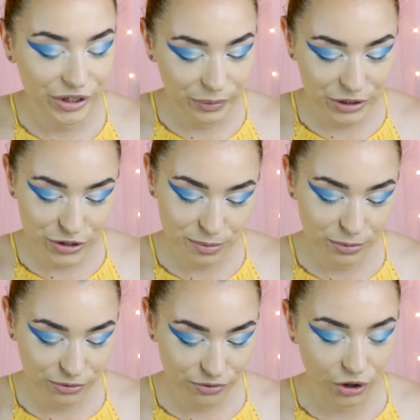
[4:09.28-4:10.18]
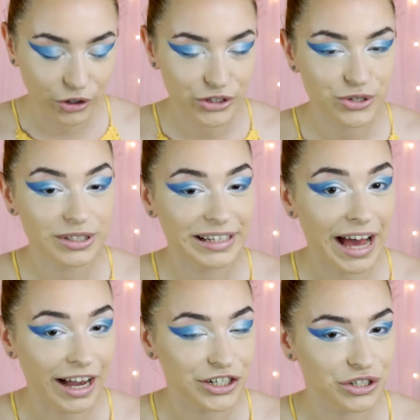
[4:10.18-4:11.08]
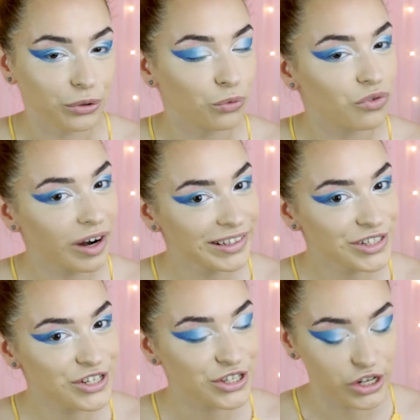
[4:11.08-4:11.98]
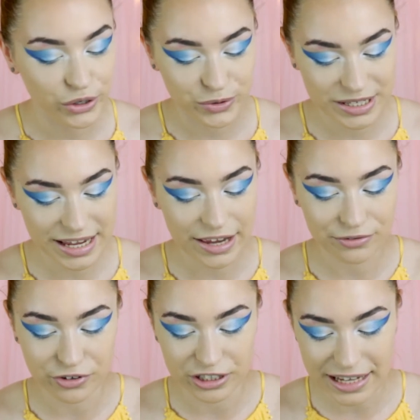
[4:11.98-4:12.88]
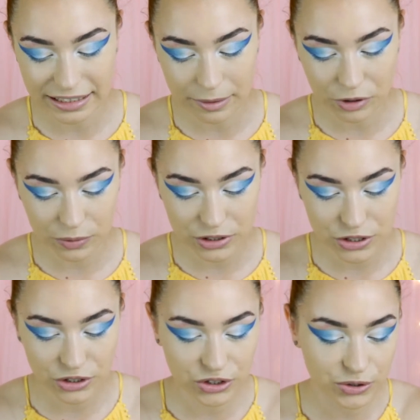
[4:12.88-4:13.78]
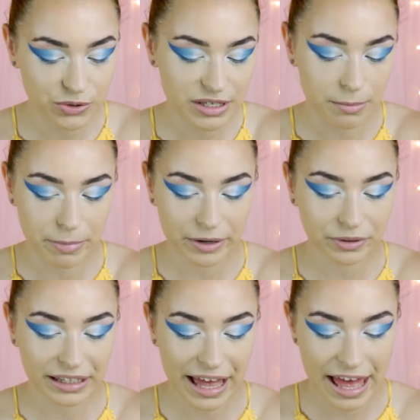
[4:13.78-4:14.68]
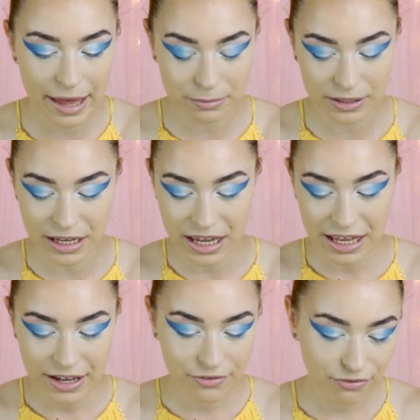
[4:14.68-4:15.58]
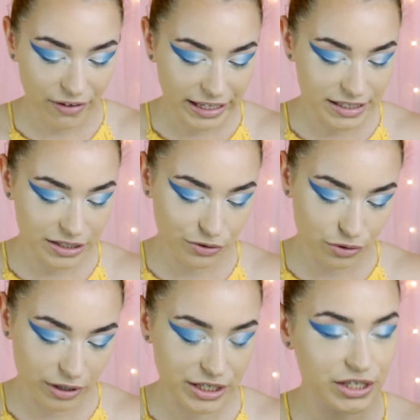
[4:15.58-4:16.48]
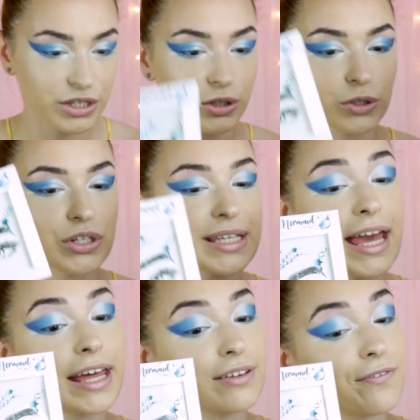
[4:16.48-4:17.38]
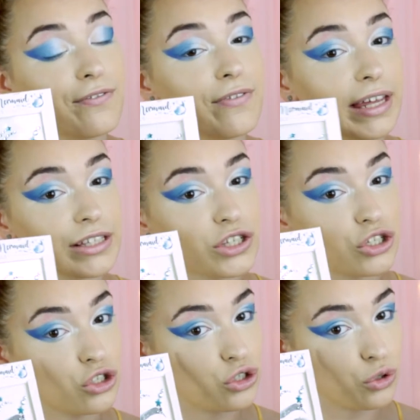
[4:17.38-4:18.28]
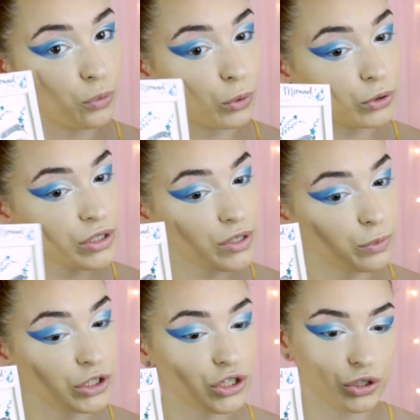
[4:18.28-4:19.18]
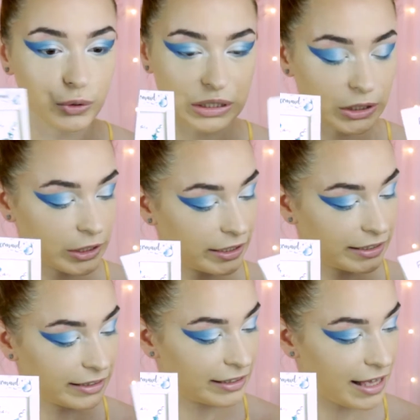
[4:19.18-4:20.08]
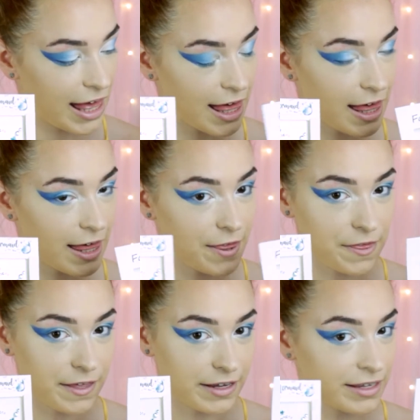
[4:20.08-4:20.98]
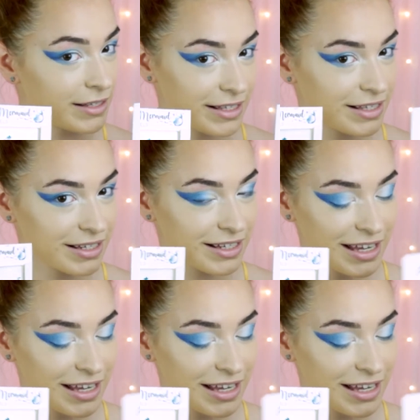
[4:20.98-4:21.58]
going to move on to the actual rhinestones, and for that I'm going to use the Berry M face crystals and face jewels, which look like this.